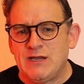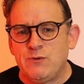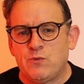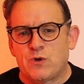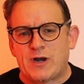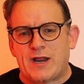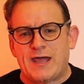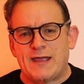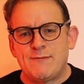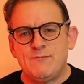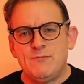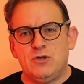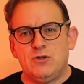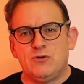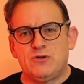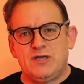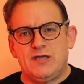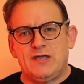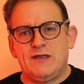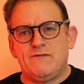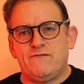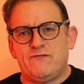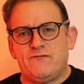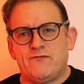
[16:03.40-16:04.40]
what I'm
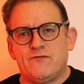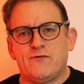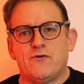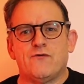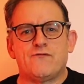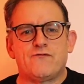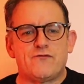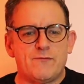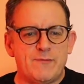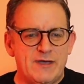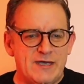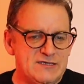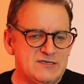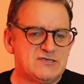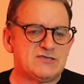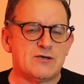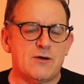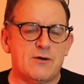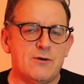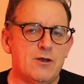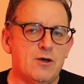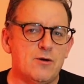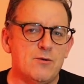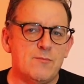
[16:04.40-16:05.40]
looking for from a
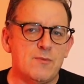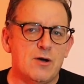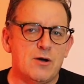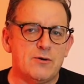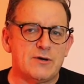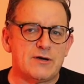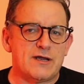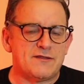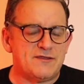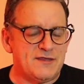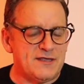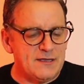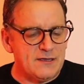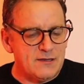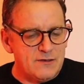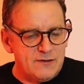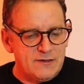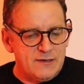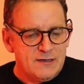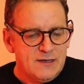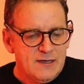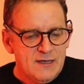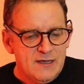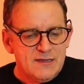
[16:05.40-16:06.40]
solo mode. I think
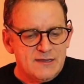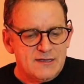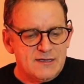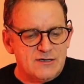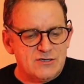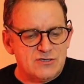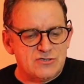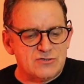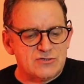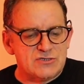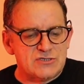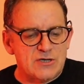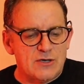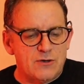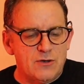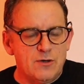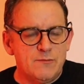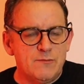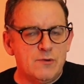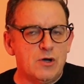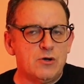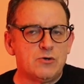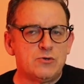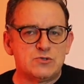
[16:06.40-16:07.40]
the initial solo
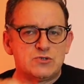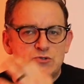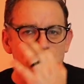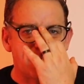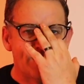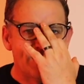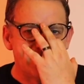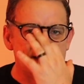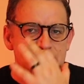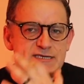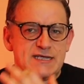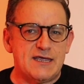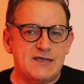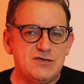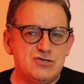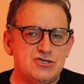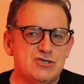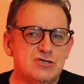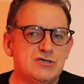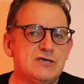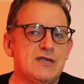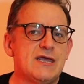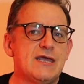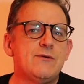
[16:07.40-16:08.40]
mode was well
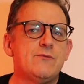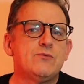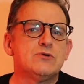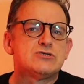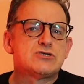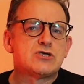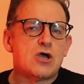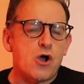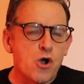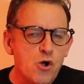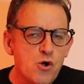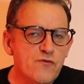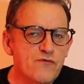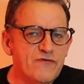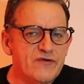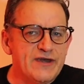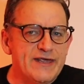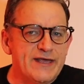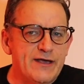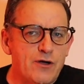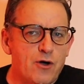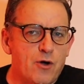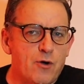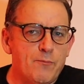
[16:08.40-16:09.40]
intentioned. It was
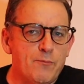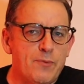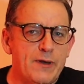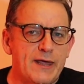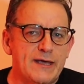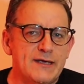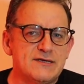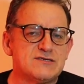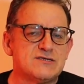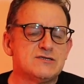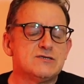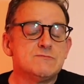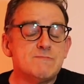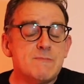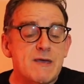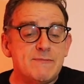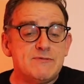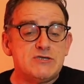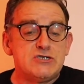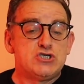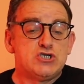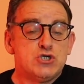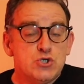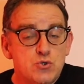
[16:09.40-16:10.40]
overly complex and
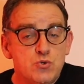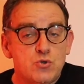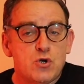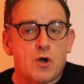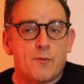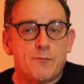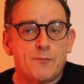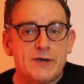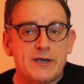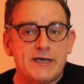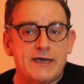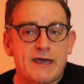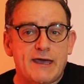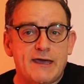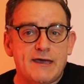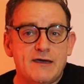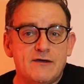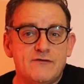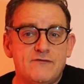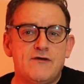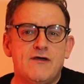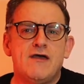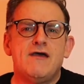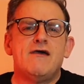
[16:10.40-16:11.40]
maybe too
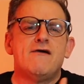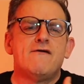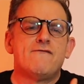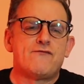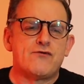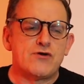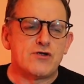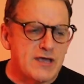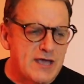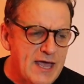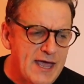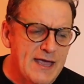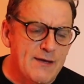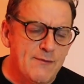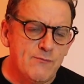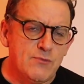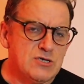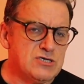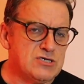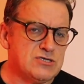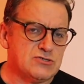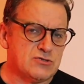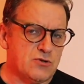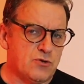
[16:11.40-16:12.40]
complicated for a game
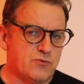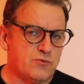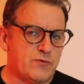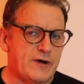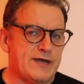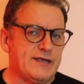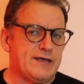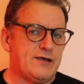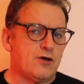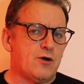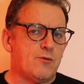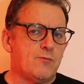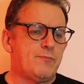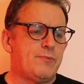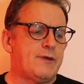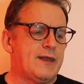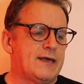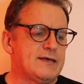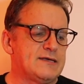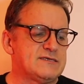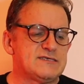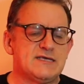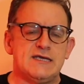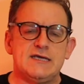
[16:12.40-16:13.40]
which is already
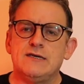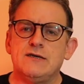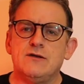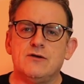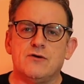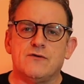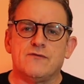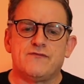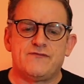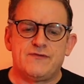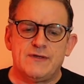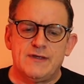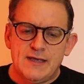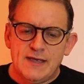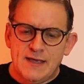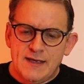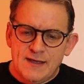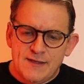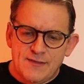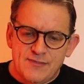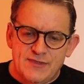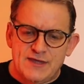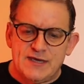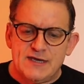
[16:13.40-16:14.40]
complex enough.
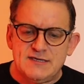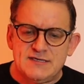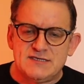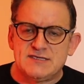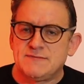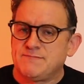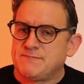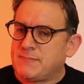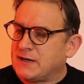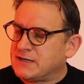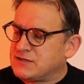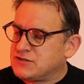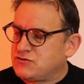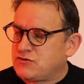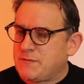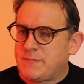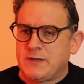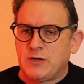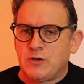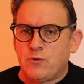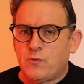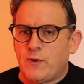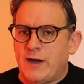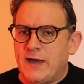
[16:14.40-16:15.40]
This, by
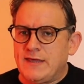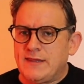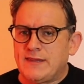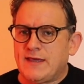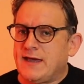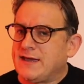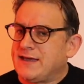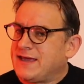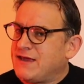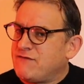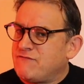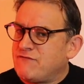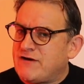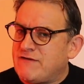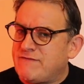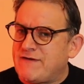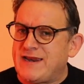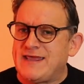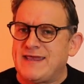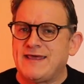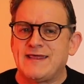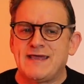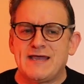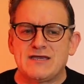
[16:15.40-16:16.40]
stripping away that, getting rid of
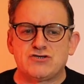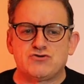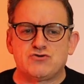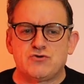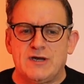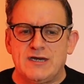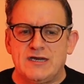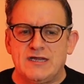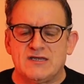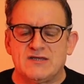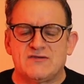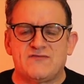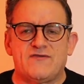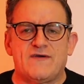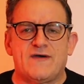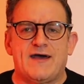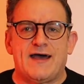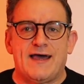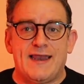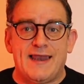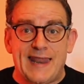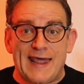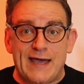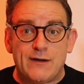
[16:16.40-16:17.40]
any extraneous
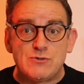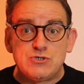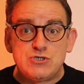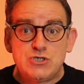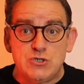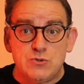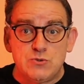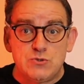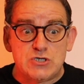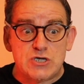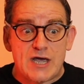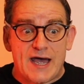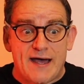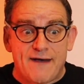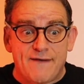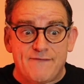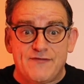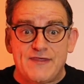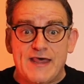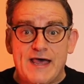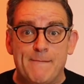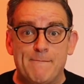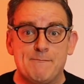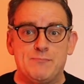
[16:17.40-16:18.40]
fat, allows you to
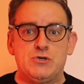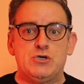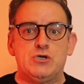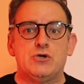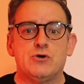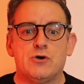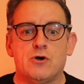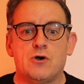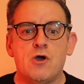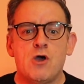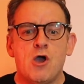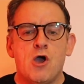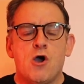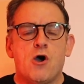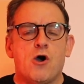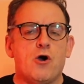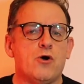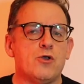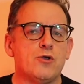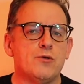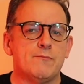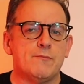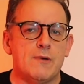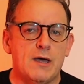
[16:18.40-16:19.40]
have that pure
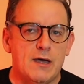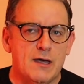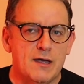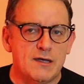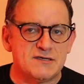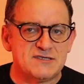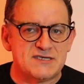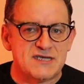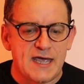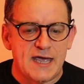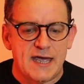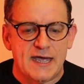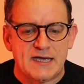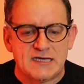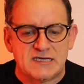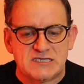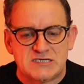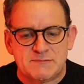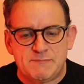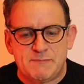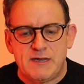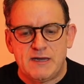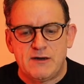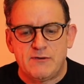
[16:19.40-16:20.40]
On Mars
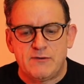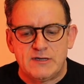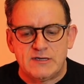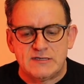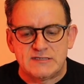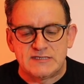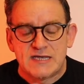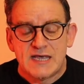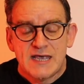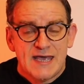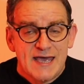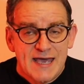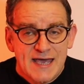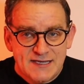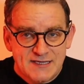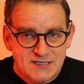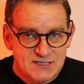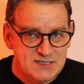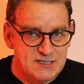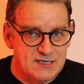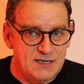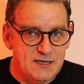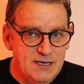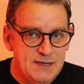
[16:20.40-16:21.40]
experience. It's
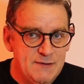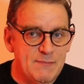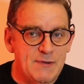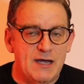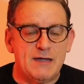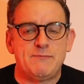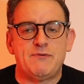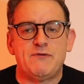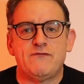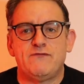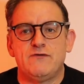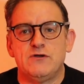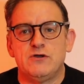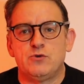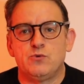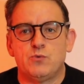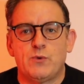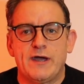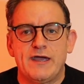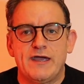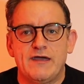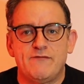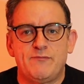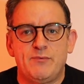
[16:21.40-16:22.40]
certainly my preferred
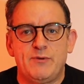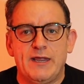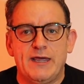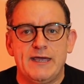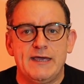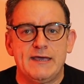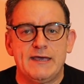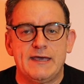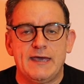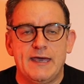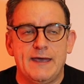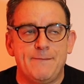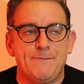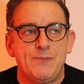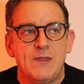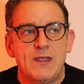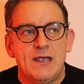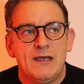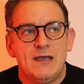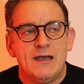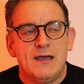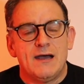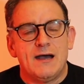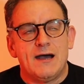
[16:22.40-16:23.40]
way of playing it.
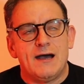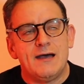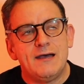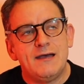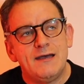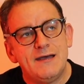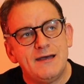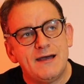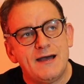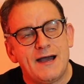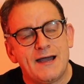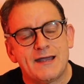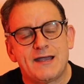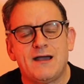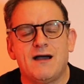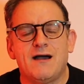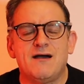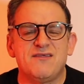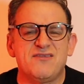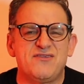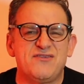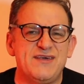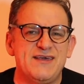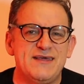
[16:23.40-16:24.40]
I
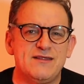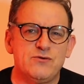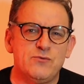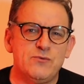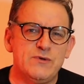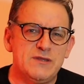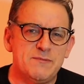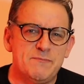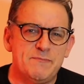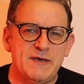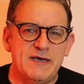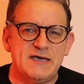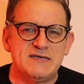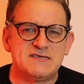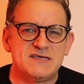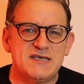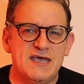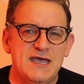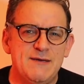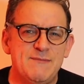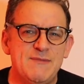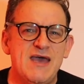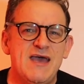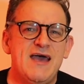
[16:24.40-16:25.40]
can't think that with the base
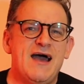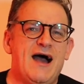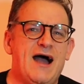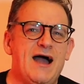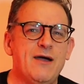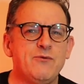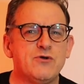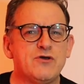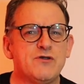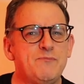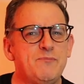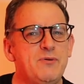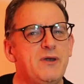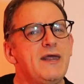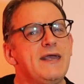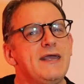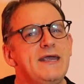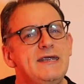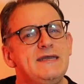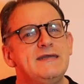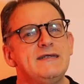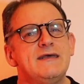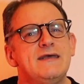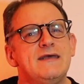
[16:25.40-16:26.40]
game I would have
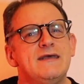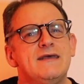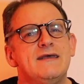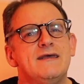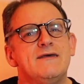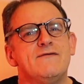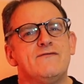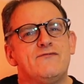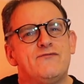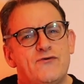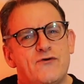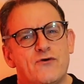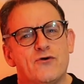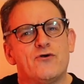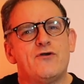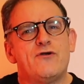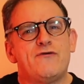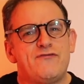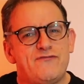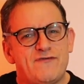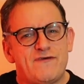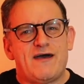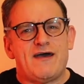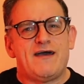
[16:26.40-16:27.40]
played 4 or
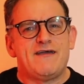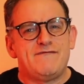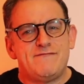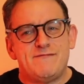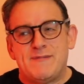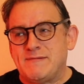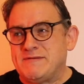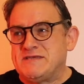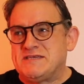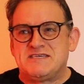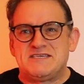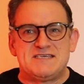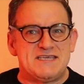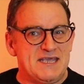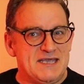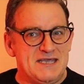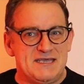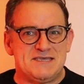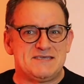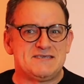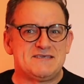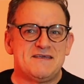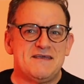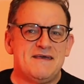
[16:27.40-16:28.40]
5, maybe
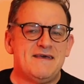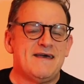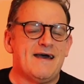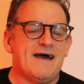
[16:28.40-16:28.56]
6